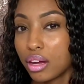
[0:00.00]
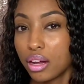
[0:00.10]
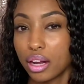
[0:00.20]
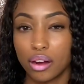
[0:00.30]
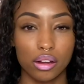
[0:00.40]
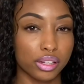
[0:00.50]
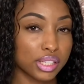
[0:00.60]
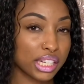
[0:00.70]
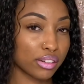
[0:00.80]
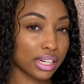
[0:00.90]
like all those
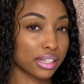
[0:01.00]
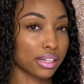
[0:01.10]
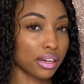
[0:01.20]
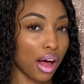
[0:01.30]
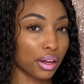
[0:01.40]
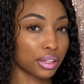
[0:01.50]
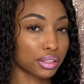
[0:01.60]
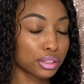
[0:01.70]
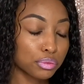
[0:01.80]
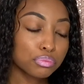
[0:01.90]
iridescent colors.
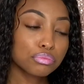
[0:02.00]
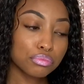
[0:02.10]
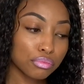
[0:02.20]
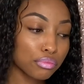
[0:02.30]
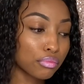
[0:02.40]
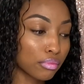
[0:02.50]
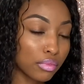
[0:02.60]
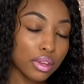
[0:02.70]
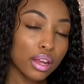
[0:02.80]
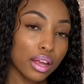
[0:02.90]

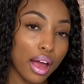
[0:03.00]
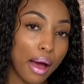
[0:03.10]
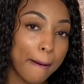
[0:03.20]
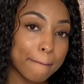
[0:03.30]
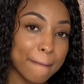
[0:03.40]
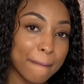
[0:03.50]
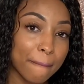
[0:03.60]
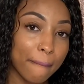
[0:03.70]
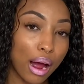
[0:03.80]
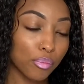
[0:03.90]
Yeah,
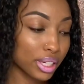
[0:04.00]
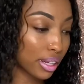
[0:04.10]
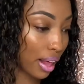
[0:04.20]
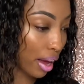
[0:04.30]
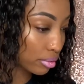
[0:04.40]
I'm into that.